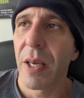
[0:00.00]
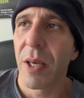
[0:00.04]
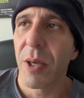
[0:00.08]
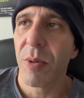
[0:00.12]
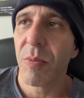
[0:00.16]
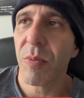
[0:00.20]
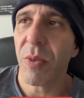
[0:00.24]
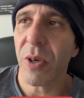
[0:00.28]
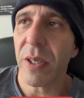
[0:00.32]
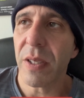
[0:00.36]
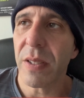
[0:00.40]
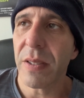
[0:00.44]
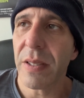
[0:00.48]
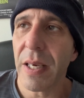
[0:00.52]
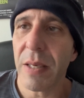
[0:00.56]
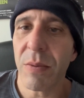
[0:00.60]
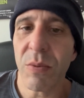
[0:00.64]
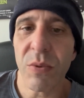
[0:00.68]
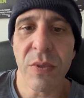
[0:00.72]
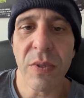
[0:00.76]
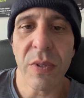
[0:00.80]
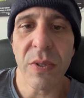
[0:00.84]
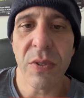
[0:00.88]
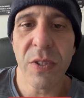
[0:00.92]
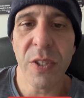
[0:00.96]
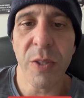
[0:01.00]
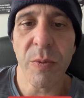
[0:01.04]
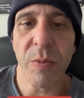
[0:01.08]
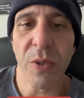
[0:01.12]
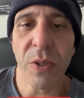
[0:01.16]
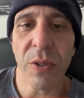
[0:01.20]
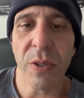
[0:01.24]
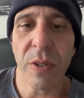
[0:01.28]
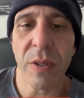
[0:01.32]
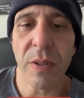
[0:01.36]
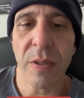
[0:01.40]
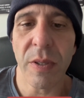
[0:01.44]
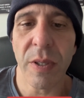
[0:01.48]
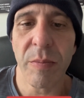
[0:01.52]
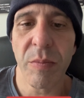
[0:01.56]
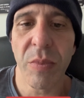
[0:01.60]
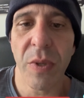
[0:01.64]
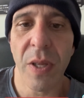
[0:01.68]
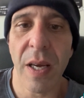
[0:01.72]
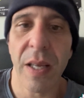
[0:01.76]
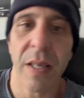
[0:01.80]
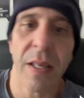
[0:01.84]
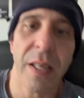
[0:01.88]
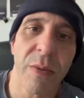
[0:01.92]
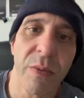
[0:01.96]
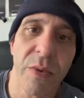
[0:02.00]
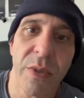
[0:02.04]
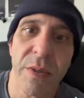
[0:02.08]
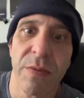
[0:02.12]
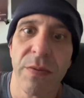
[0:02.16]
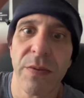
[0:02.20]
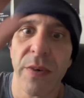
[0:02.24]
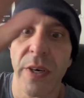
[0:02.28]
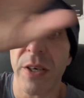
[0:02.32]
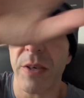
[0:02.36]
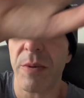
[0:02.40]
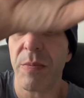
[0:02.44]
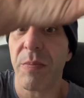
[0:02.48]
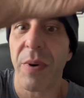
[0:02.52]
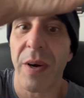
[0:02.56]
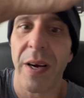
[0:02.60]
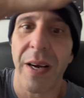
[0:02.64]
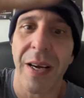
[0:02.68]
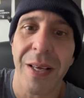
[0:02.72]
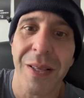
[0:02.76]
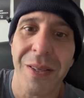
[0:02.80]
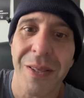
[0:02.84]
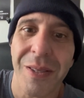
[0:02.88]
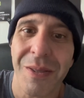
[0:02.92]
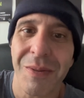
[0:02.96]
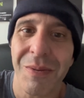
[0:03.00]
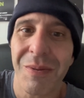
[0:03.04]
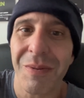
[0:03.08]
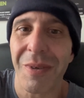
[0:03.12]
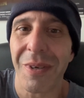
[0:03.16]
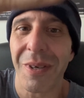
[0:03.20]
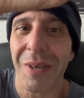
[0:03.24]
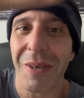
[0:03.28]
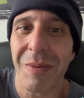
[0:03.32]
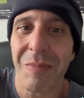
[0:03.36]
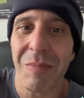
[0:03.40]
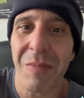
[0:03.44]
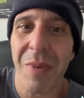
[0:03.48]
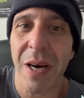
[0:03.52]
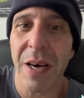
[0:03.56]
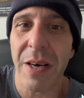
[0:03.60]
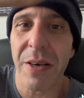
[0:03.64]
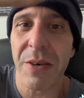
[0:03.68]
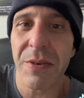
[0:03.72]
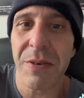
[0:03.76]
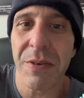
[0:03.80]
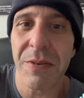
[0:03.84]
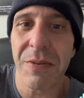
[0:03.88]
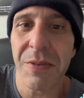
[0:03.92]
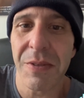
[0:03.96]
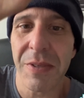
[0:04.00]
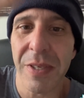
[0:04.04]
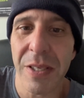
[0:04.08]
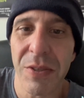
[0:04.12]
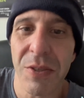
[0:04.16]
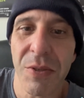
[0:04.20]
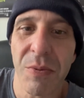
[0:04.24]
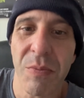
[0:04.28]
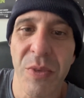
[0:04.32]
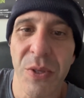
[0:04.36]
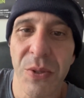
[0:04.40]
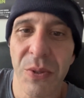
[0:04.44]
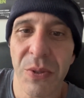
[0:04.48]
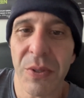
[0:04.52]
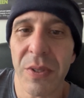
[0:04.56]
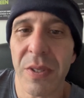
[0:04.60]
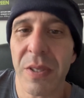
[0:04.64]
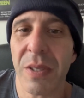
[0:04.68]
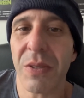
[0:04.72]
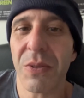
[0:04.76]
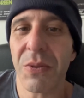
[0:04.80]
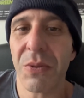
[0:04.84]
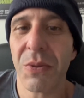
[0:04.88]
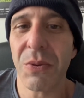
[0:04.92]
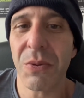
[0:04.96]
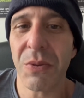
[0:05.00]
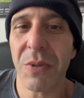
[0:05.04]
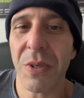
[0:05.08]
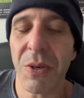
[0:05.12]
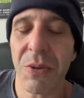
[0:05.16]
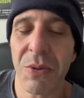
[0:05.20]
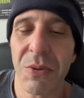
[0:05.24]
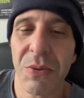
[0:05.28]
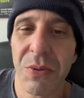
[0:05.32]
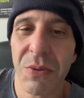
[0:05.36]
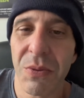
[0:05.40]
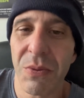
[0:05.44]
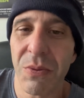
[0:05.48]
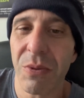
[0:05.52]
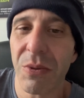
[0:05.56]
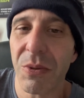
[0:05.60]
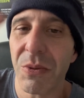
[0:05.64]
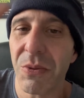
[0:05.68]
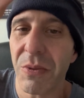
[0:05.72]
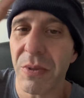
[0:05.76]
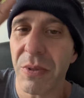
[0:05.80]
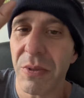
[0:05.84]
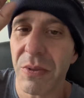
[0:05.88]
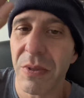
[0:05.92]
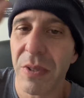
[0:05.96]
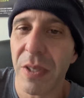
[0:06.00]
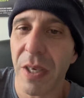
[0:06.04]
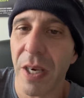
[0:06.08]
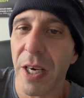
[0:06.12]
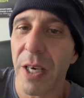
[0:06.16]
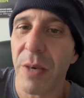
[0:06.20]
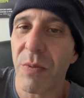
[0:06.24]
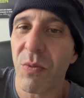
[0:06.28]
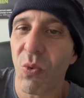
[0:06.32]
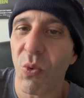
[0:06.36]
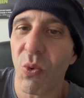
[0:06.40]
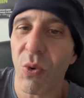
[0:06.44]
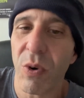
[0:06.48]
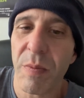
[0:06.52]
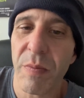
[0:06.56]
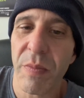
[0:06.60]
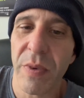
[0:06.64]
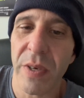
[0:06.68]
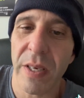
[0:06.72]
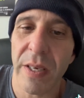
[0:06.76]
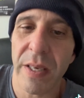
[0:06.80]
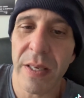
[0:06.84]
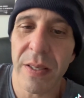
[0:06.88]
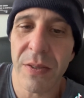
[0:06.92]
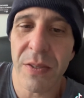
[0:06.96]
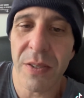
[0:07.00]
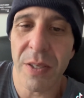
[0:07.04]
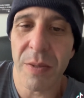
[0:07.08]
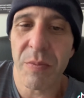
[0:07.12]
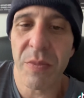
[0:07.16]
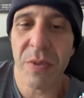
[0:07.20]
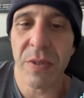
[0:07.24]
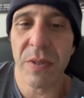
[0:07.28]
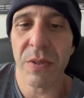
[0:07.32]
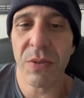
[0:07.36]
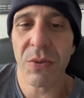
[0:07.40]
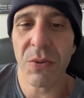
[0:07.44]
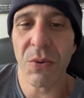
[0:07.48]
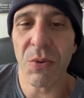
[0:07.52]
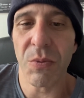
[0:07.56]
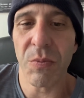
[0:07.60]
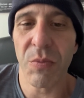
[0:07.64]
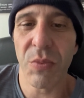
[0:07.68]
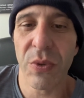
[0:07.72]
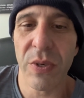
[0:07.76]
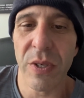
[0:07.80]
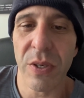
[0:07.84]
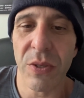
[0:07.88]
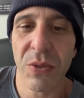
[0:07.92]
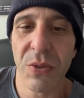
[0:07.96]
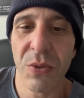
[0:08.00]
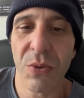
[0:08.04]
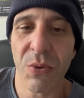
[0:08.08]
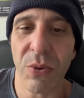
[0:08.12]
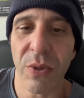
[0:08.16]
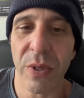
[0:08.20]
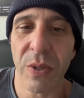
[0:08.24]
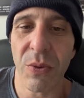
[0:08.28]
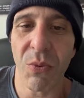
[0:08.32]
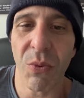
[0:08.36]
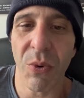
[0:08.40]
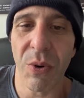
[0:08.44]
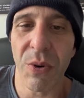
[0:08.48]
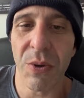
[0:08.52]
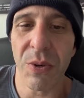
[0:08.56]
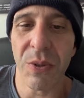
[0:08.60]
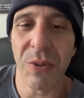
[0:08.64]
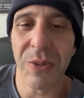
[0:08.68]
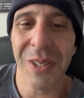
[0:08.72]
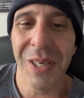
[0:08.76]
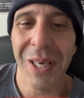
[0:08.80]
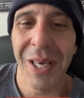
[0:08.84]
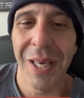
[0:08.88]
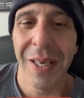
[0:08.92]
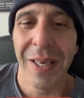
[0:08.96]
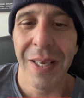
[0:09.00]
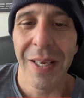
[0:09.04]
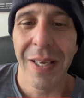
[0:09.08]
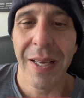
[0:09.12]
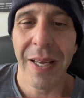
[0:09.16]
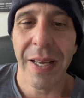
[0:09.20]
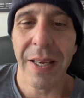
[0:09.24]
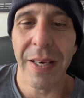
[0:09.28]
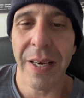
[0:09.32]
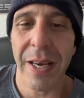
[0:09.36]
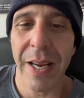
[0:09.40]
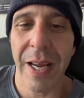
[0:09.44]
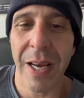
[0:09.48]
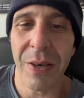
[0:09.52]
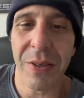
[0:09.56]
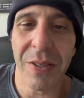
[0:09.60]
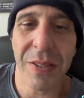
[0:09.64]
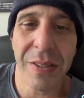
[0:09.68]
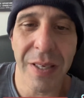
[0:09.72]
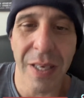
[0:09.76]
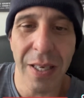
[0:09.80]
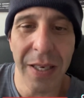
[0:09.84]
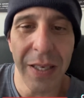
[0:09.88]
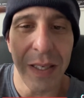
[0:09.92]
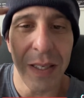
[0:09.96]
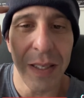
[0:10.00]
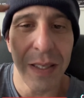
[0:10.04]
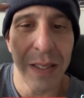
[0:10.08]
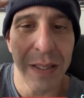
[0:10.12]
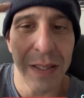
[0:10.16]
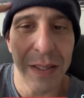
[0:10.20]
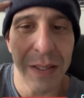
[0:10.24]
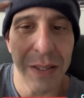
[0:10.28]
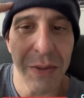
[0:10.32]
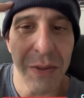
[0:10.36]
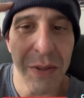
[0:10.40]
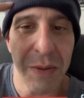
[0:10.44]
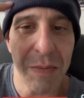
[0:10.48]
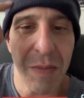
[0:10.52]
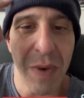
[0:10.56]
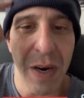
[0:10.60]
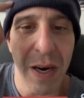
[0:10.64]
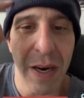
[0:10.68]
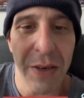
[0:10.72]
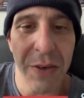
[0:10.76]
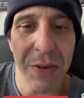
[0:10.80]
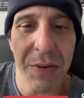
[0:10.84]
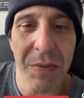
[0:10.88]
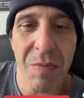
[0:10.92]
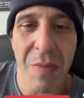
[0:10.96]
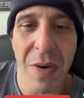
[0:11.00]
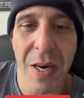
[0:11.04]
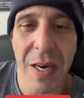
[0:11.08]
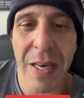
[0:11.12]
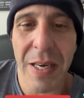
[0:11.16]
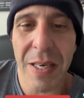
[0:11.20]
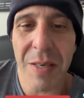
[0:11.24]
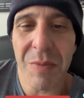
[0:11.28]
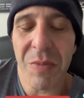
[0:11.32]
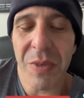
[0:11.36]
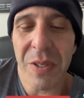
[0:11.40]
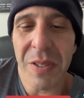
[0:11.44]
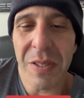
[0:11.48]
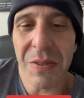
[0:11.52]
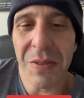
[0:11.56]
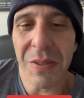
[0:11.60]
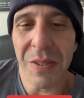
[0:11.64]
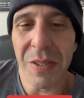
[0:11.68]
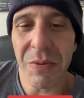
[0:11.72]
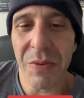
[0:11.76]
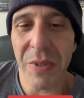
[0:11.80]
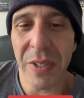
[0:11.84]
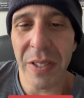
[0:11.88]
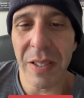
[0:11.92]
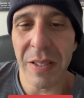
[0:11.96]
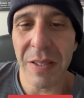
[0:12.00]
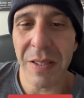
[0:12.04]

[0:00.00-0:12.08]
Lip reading: but that was a similar plot line with a fighter pilot, modern sensibilities, who goes through this time warp, and he ends up in this old prehistoric world. And now he's got the modern mind, but he's living in